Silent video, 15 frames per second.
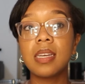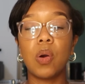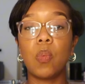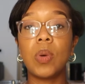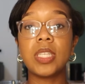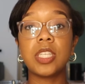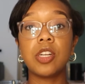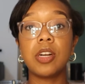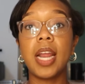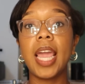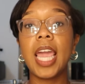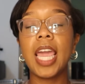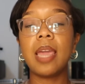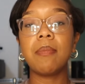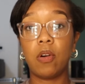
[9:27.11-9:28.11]
or what's their
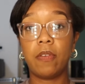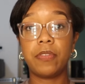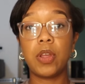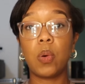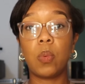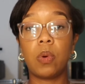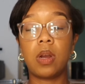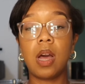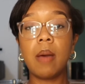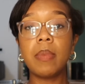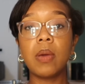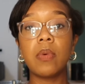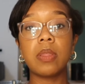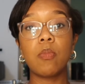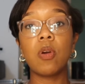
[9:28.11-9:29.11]
name, or if they're
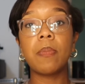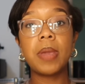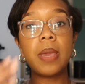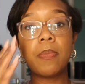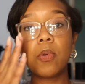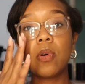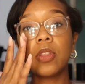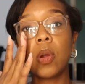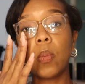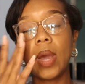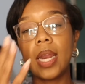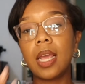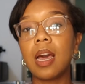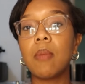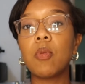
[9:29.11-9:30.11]
coming with more people and they're
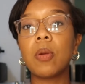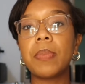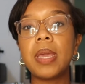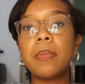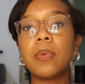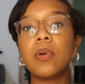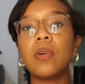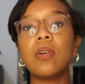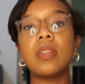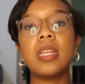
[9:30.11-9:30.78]
waiting on more people,